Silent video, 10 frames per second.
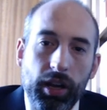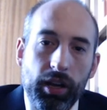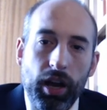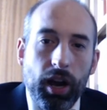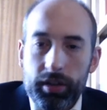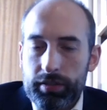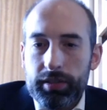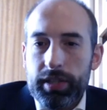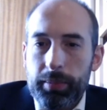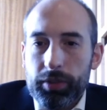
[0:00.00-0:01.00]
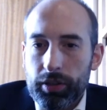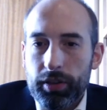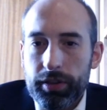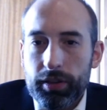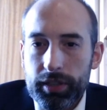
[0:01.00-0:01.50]
are temporal
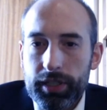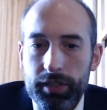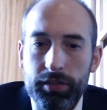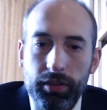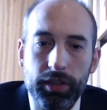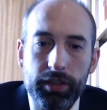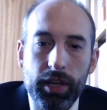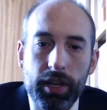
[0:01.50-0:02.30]
authorities. So on